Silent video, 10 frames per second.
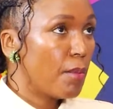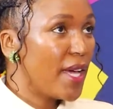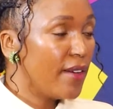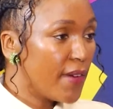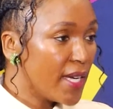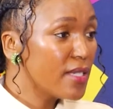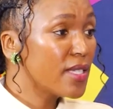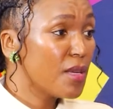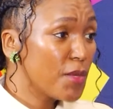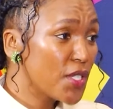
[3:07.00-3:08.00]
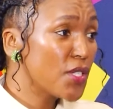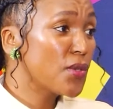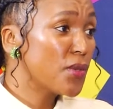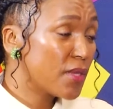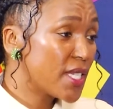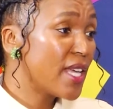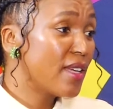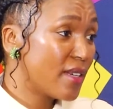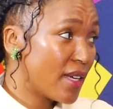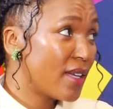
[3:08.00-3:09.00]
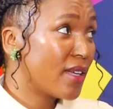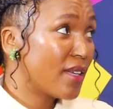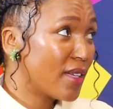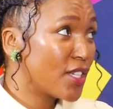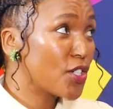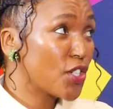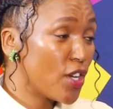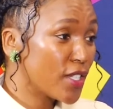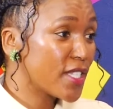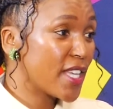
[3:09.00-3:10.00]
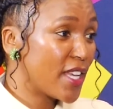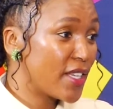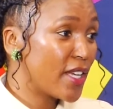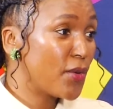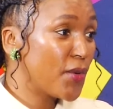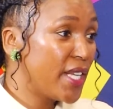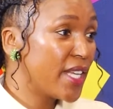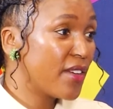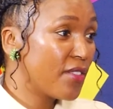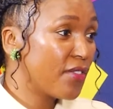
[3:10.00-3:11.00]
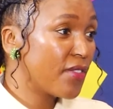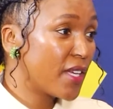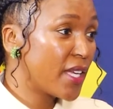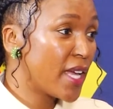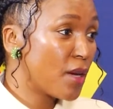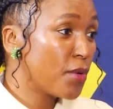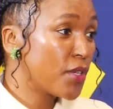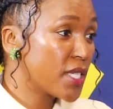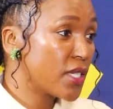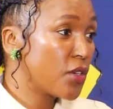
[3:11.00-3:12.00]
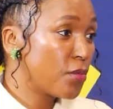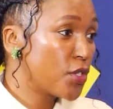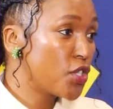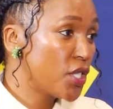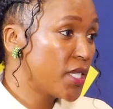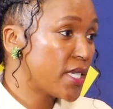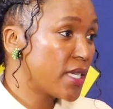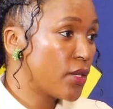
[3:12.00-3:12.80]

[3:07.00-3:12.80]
My advice to them is to take a shot and really give a young person an opportunity.